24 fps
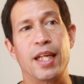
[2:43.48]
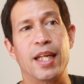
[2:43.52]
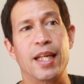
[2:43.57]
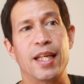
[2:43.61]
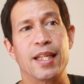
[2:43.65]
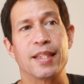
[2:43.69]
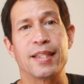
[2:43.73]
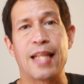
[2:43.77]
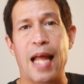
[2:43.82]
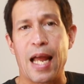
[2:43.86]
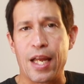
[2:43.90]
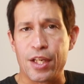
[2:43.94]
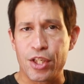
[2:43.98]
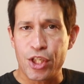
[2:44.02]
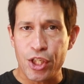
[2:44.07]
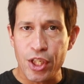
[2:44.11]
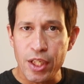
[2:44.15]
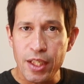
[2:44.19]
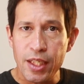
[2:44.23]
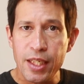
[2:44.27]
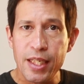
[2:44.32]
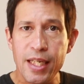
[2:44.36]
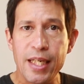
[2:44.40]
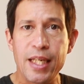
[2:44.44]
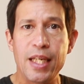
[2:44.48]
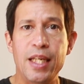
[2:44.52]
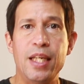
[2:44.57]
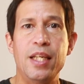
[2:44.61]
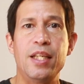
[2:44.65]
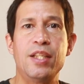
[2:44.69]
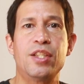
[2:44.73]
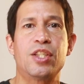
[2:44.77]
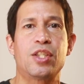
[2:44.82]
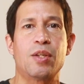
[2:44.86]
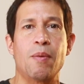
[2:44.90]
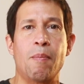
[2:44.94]
is that she
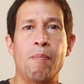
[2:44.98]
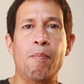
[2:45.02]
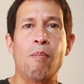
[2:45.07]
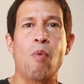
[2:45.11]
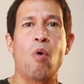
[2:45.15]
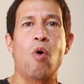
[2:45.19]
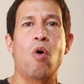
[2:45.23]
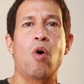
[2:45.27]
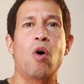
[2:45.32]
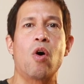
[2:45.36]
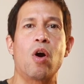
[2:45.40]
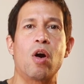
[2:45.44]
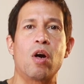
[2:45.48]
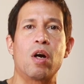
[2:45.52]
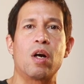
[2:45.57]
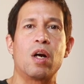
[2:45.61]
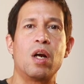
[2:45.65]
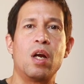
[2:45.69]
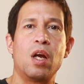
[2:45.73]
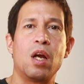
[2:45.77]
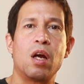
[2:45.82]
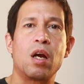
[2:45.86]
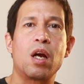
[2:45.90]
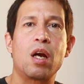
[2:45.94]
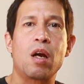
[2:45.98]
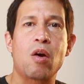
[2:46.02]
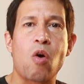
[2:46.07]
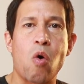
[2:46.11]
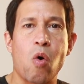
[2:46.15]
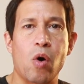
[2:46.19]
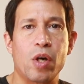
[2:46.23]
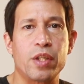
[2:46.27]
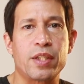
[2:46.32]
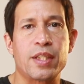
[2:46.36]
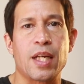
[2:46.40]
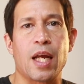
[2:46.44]
needs more
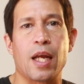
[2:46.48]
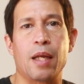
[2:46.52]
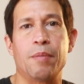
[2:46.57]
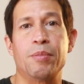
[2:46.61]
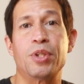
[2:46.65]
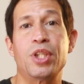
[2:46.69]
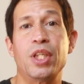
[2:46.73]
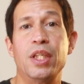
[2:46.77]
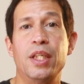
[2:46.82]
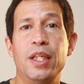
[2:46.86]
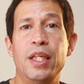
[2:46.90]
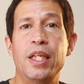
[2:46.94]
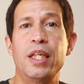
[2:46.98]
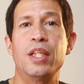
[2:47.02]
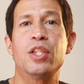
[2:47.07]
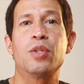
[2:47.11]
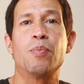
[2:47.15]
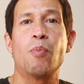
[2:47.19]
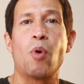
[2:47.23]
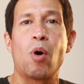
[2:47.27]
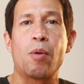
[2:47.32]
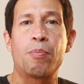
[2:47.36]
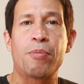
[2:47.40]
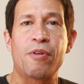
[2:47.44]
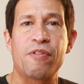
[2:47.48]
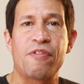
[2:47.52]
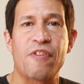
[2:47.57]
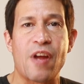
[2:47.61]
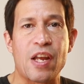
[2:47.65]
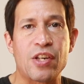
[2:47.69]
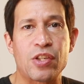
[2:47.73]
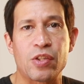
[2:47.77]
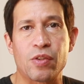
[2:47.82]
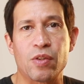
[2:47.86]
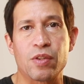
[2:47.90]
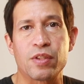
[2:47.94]
court time. She needs more
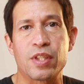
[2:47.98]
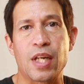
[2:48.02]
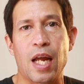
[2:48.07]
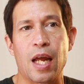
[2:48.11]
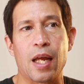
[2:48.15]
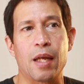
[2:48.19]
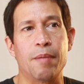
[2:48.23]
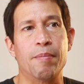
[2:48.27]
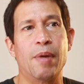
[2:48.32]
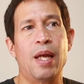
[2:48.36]
professional time.